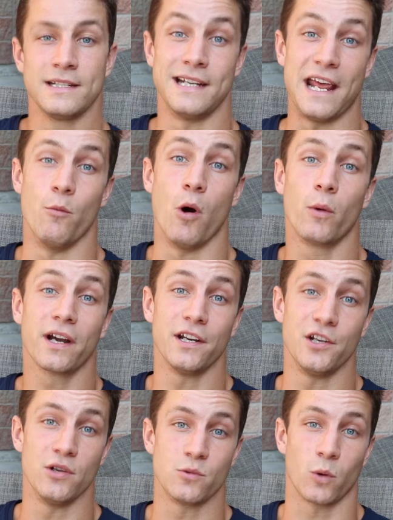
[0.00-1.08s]
Today, what we're gonna
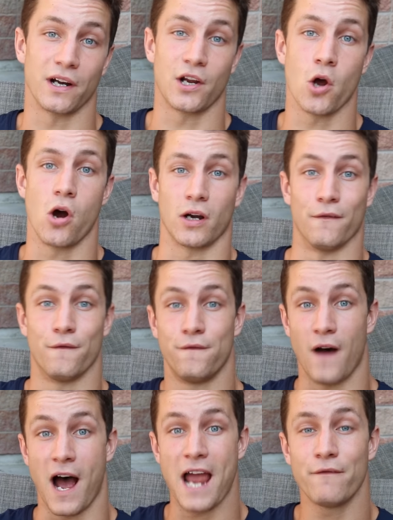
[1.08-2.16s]
do is we're gonna conquer
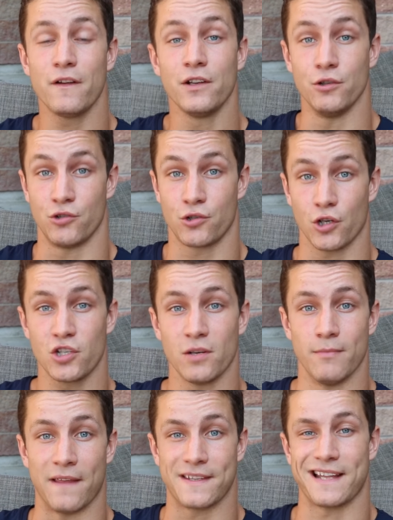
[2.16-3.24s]
5 nutrition
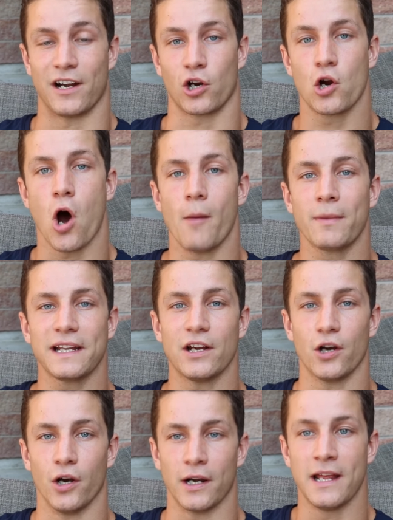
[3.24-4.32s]
myths that are commonly
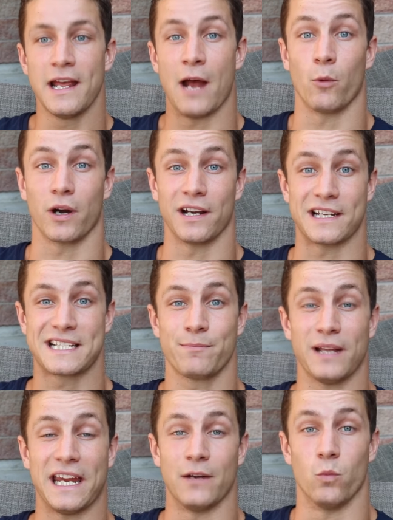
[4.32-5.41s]
heard, and we're gonna
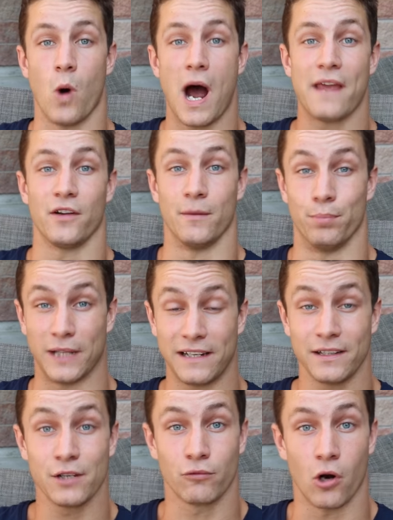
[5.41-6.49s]
explain why they're
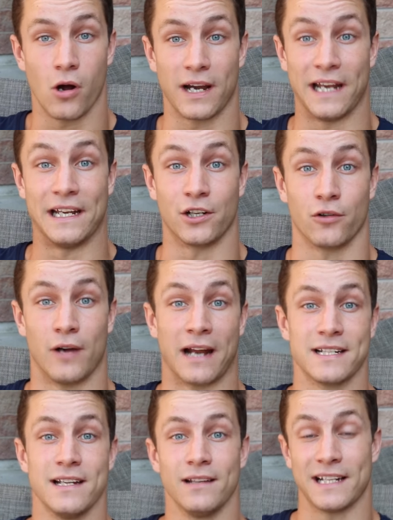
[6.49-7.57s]
blatantly wrong and incorrect.